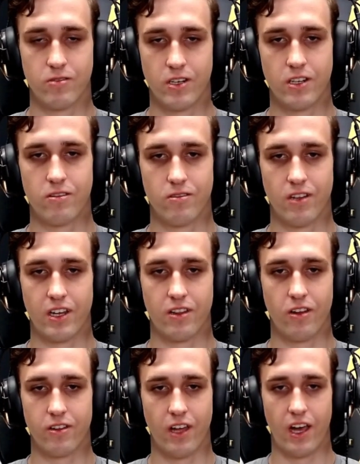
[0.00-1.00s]
We need to like
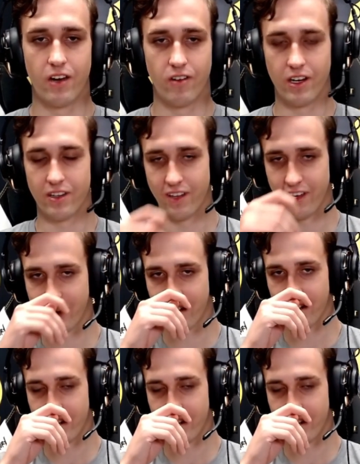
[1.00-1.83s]
not die, right? Like things